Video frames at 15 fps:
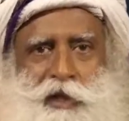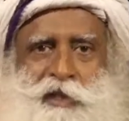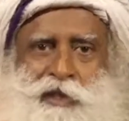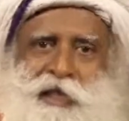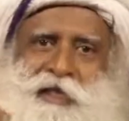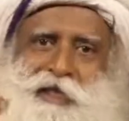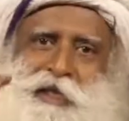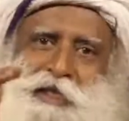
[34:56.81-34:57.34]

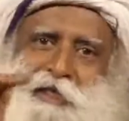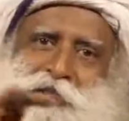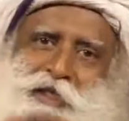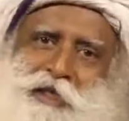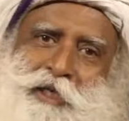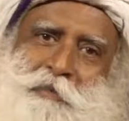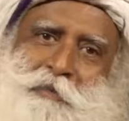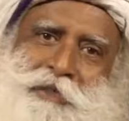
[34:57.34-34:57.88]
then there is
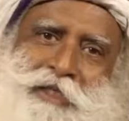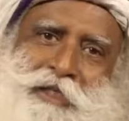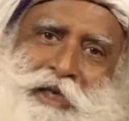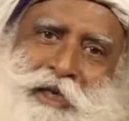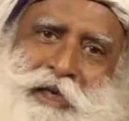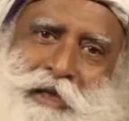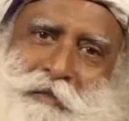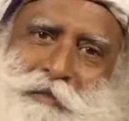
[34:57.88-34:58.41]
30%
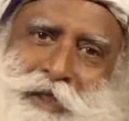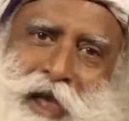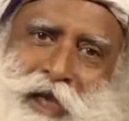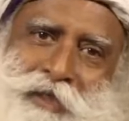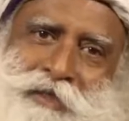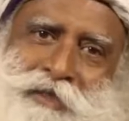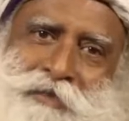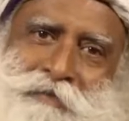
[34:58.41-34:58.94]
income
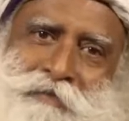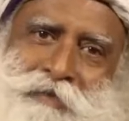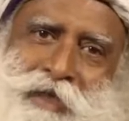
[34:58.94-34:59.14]
tax.